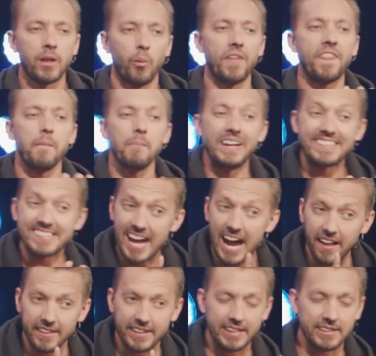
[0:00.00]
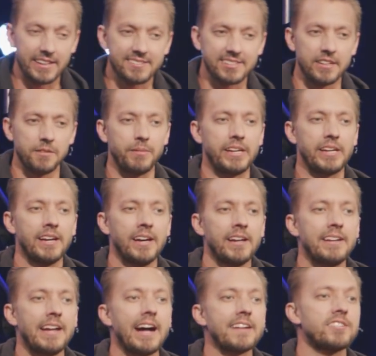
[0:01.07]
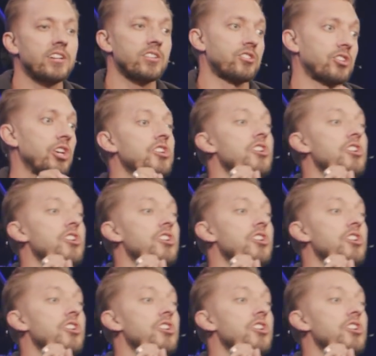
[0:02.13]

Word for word: with a mentality, listen to me, not just to